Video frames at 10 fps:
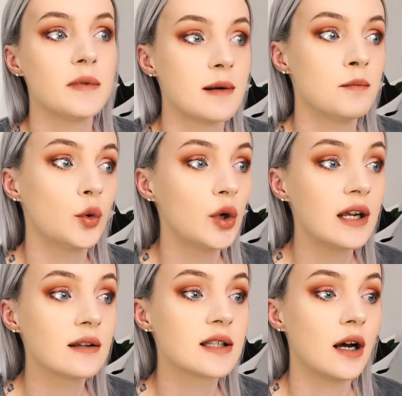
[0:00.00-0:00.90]
Some
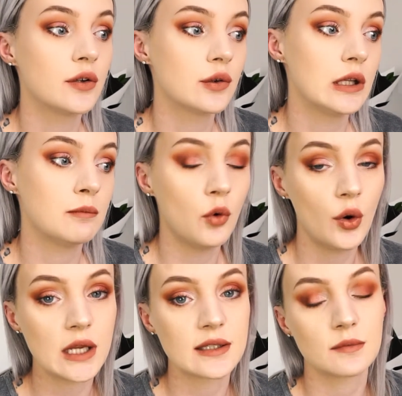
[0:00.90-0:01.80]
mornings I'll do it in the
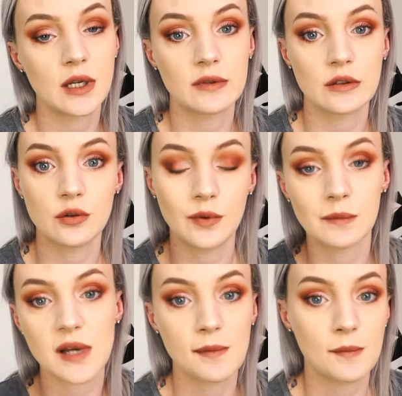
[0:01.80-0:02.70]
morning. Sometimes I'll do it when
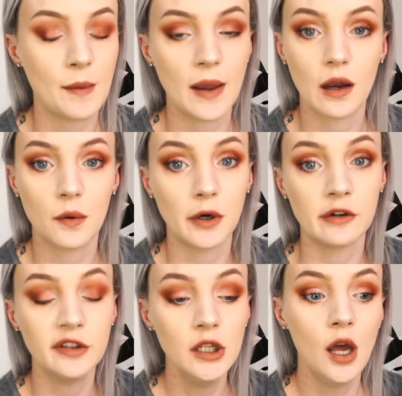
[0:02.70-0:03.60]
I'm taking my makeup off.